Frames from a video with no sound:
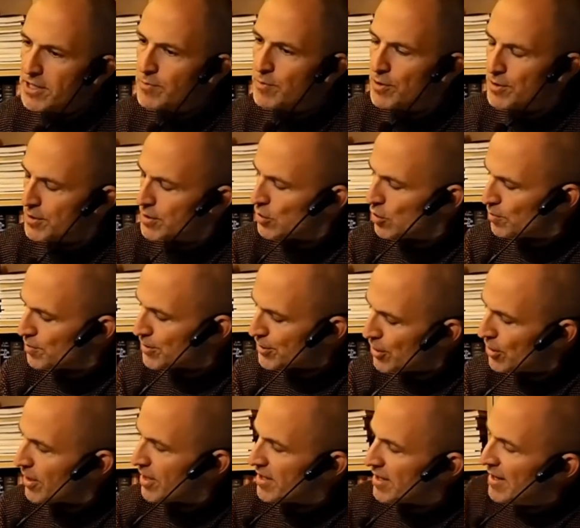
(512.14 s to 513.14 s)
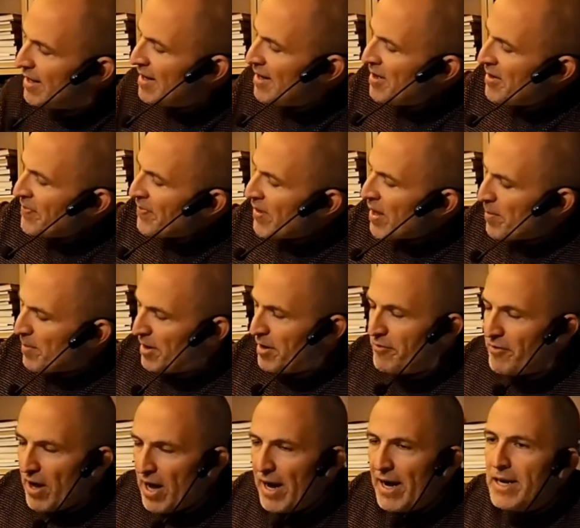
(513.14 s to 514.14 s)
versus open circuit. But
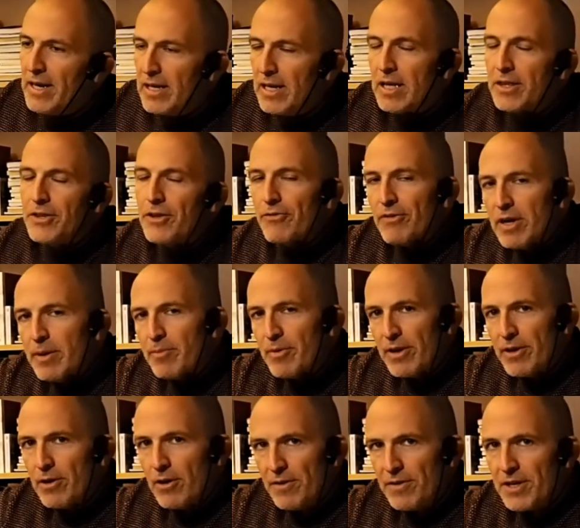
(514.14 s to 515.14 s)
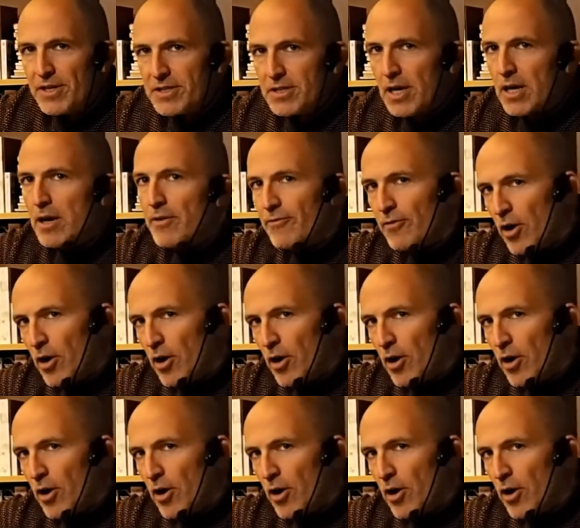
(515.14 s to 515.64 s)
if I need the rebreather on that dive,